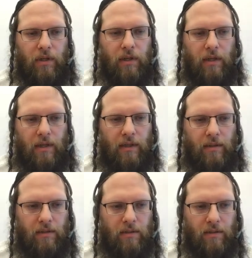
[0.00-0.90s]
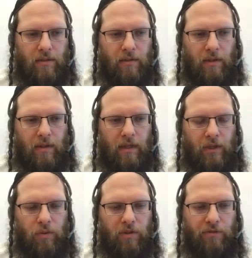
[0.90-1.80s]
and then the
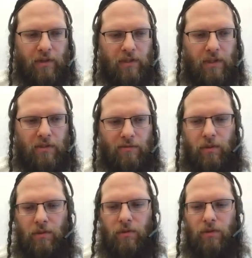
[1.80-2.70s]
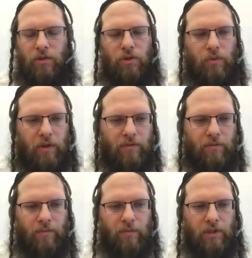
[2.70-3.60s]
last one defines interval 12,
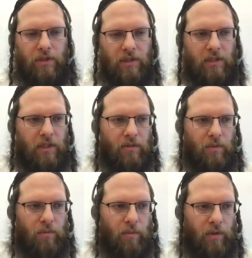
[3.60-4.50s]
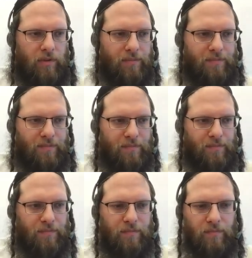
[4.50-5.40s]
which is exactly what we want.
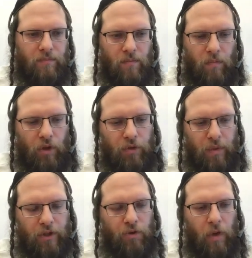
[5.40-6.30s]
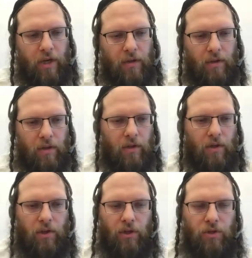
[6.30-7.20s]
So we can try it.
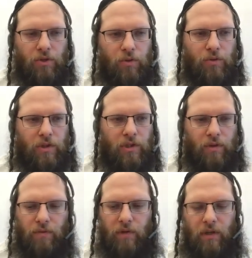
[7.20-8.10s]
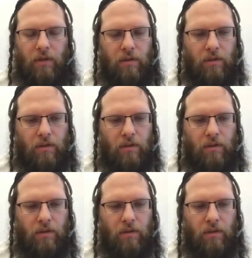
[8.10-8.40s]
223,